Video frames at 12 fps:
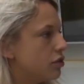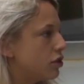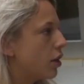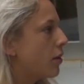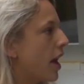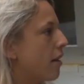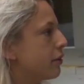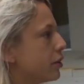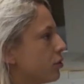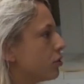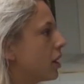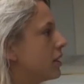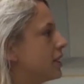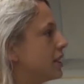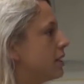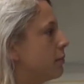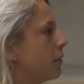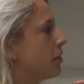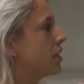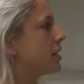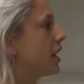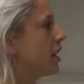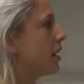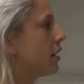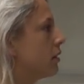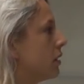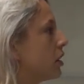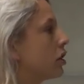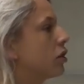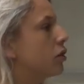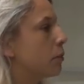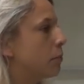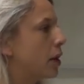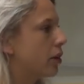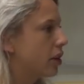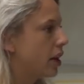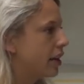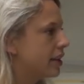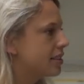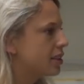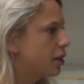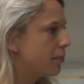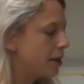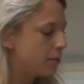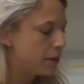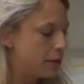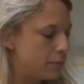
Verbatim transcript: Don't ever trust him if he's getting alert or barking, because so many what